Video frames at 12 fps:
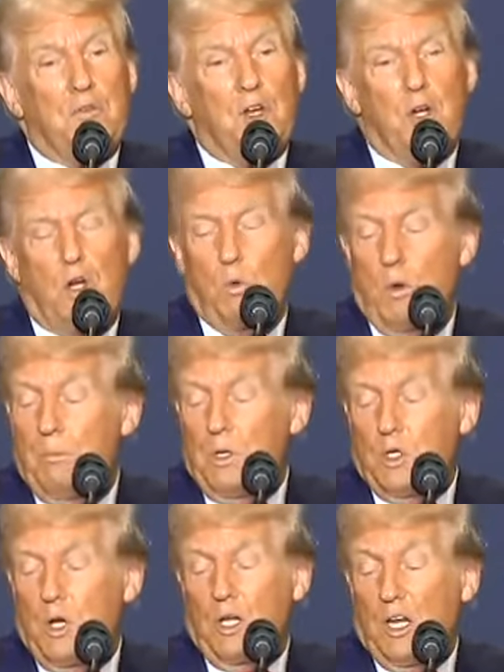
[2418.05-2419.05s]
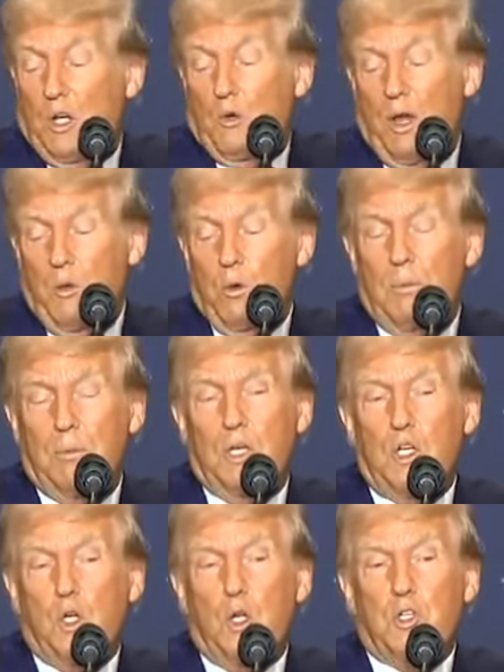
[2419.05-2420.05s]
I heard a woman talking, a great woman,
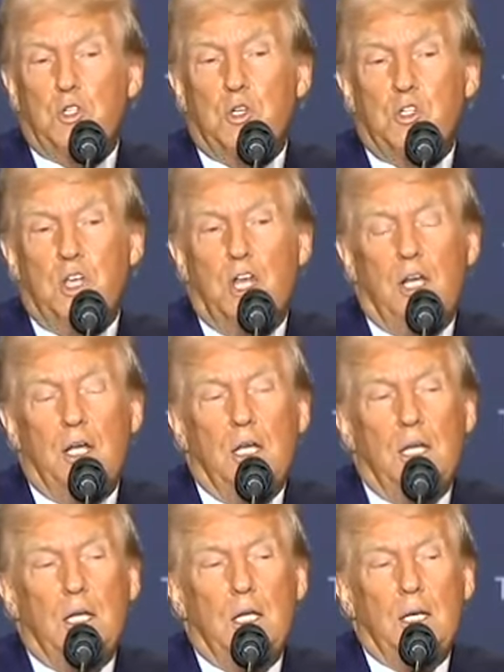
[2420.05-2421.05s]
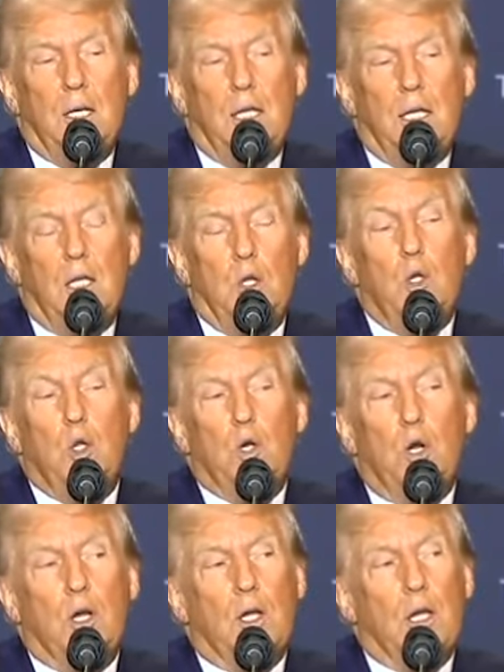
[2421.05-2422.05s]
she lost her son in New
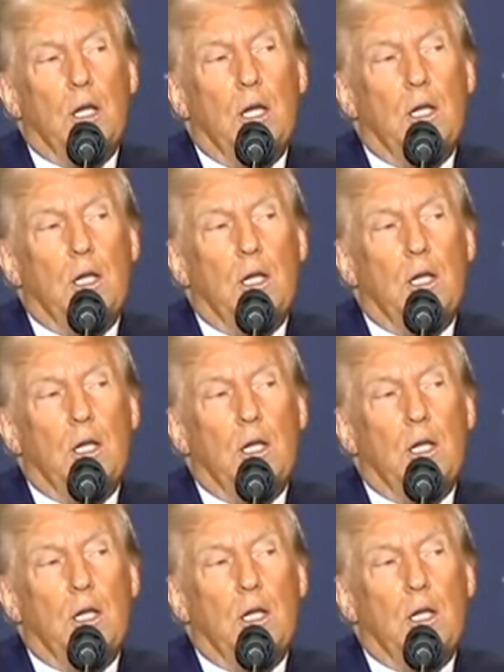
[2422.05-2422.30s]
York,